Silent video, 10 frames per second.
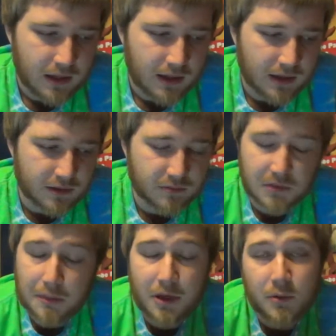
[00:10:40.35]
Uh,
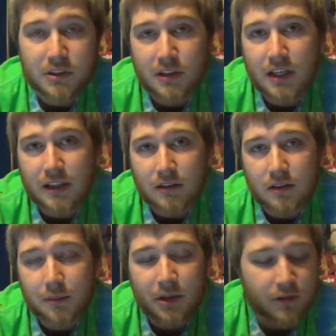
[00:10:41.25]
let me know what you think.
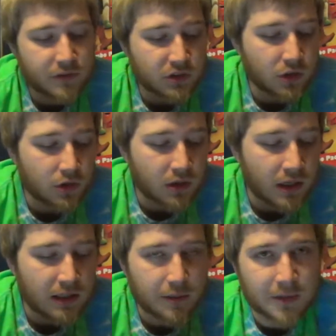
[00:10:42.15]
Let me know if it's good or
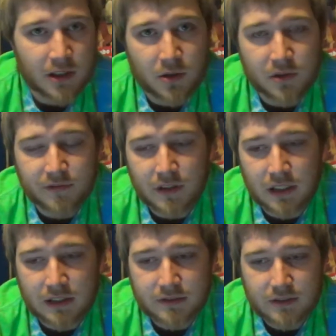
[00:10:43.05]
not. Let me know if
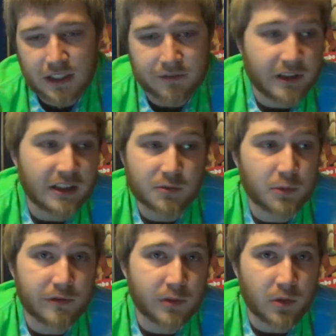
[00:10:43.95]
uh, if it is
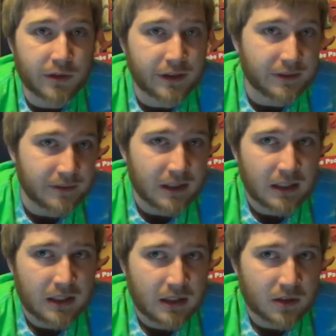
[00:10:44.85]
movie worthy.
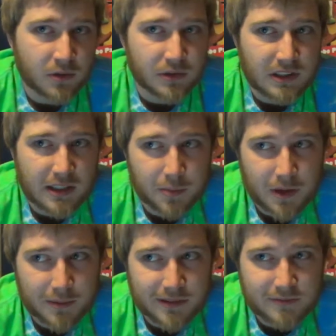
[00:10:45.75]
Of course, I could
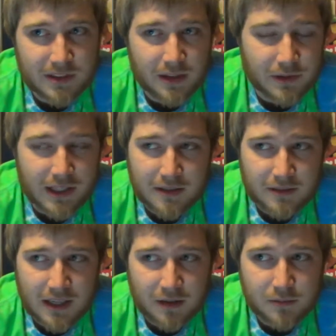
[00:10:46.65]
probably tell that
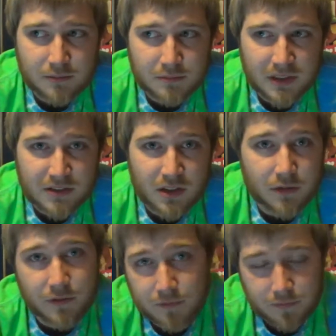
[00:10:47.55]
out
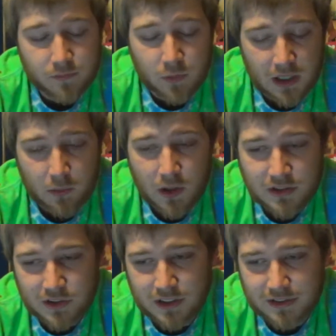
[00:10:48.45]
myself if, when I
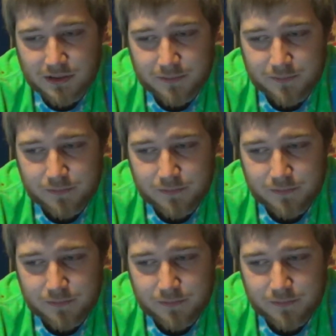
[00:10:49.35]
watch this.